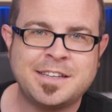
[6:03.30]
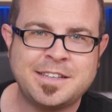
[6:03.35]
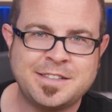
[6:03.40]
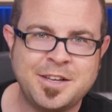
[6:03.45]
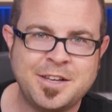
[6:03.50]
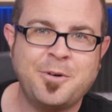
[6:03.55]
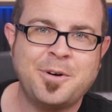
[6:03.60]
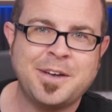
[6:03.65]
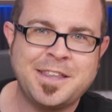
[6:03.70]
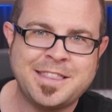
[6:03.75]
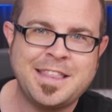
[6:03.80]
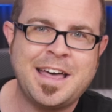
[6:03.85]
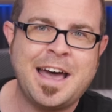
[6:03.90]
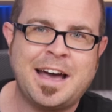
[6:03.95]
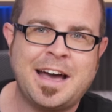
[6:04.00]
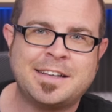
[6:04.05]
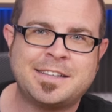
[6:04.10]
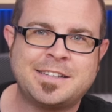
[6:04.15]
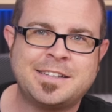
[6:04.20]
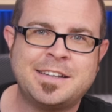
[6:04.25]
knowing
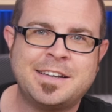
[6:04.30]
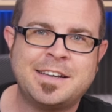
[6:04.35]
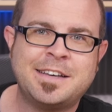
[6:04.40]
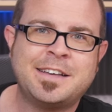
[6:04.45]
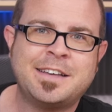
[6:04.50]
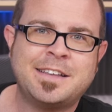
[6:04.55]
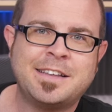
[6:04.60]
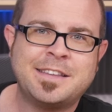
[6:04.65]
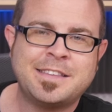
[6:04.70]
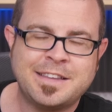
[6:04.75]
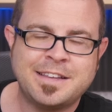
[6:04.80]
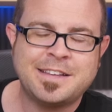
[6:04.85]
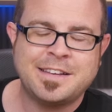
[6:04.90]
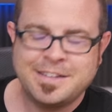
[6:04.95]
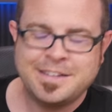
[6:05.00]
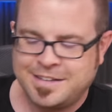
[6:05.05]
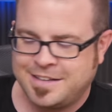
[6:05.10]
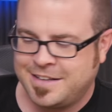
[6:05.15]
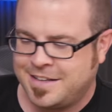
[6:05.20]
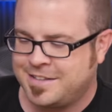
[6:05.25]
that,
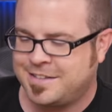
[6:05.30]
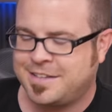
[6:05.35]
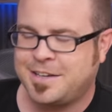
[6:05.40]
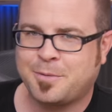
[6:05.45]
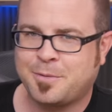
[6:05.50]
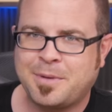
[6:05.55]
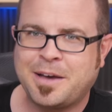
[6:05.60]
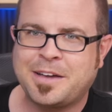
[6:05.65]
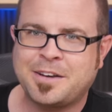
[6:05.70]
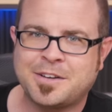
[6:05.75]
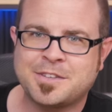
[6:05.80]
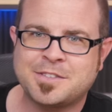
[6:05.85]
that Intel might